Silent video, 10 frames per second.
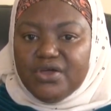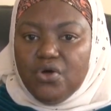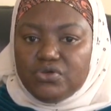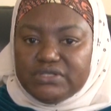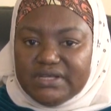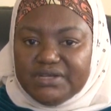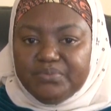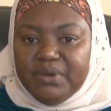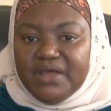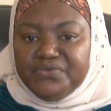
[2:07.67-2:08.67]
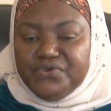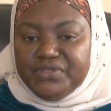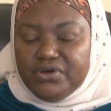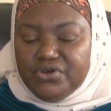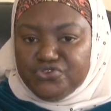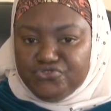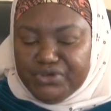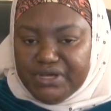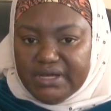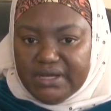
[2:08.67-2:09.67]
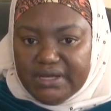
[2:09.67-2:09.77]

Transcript: a costed plan for the country.